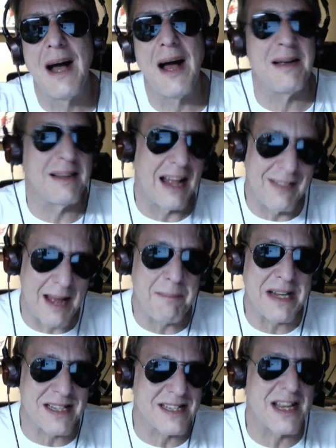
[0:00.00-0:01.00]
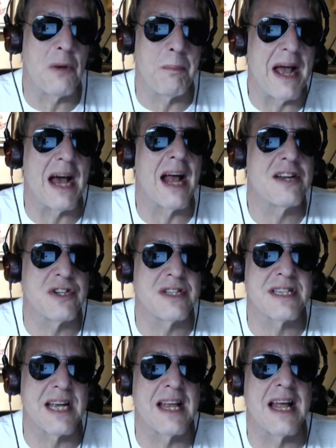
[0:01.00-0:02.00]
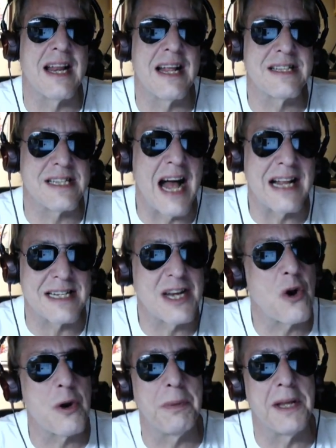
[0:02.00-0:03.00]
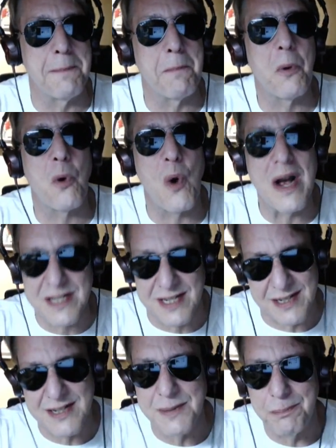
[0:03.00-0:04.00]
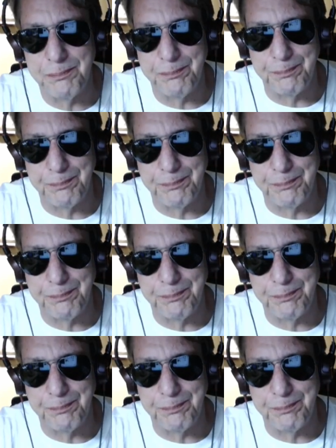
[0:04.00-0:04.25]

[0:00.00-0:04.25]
That makes it sound bad. I shouldn't say that. It's not terribly present.